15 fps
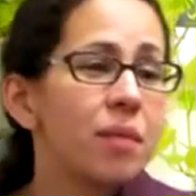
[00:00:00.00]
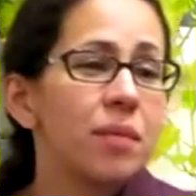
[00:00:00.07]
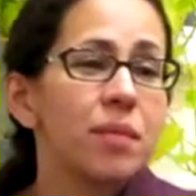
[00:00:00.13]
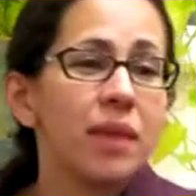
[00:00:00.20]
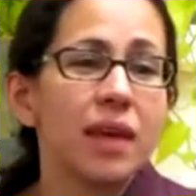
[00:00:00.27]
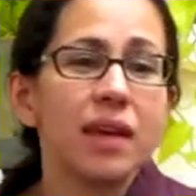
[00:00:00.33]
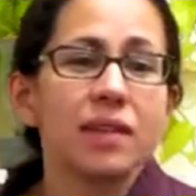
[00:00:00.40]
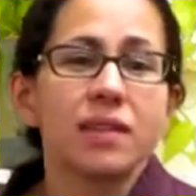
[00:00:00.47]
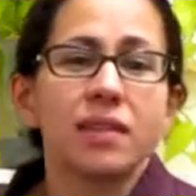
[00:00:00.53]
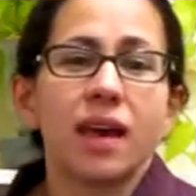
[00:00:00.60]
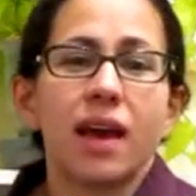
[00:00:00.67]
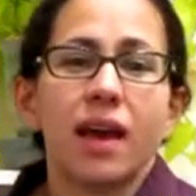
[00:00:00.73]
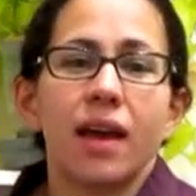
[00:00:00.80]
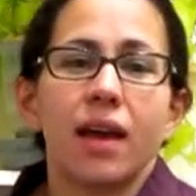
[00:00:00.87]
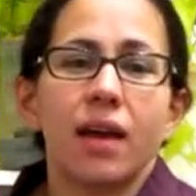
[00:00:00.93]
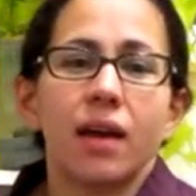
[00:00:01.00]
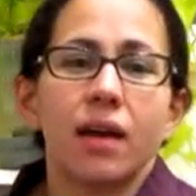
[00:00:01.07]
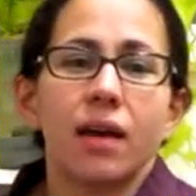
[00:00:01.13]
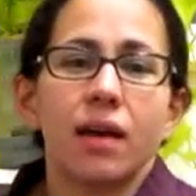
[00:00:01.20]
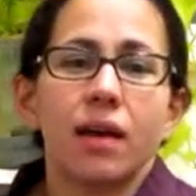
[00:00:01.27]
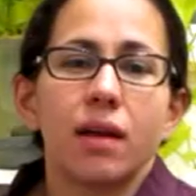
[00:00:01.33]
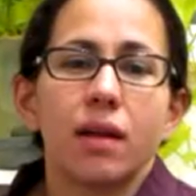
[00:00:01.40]
Yes,
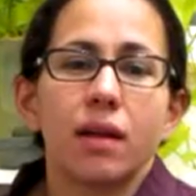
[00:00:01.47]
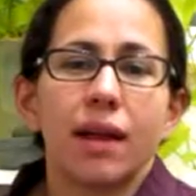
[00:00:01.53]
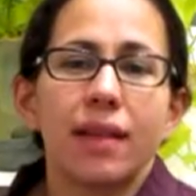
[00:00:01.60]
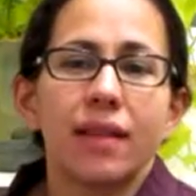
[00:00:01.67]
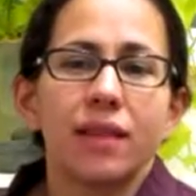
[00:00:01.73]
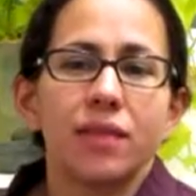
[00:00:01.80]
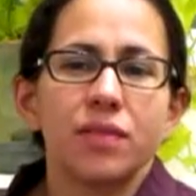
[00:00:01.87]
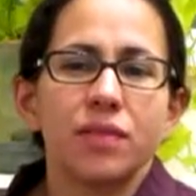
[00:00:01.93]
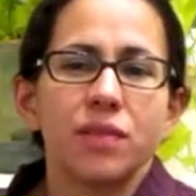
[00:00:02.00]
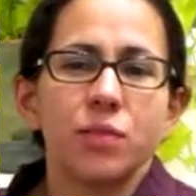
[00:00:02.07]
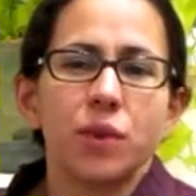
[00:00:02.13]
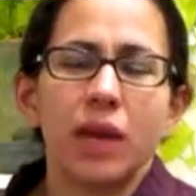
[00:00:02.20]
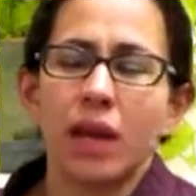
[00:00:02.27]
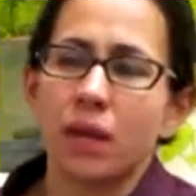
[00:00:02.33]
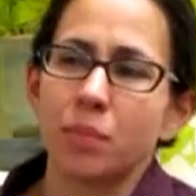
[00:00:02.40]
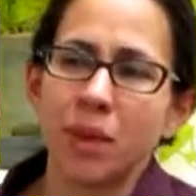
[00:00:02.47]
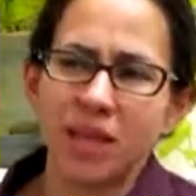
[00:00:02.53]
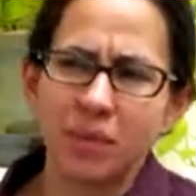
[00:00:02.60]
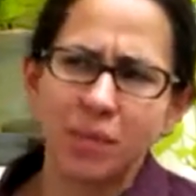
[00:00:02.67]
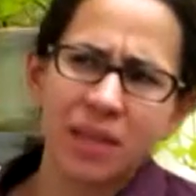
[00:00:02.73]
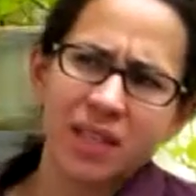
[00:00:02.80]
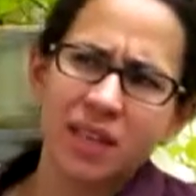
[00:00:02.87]
I lived in
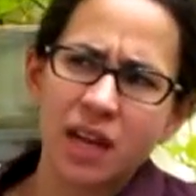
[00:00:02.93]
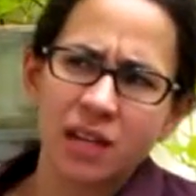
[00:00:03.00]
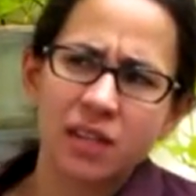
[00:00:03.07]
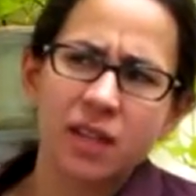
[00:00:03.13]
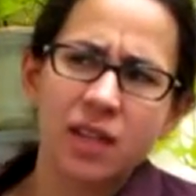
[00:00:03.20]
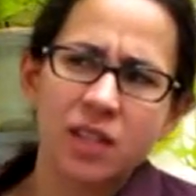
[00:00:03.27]
my childhood.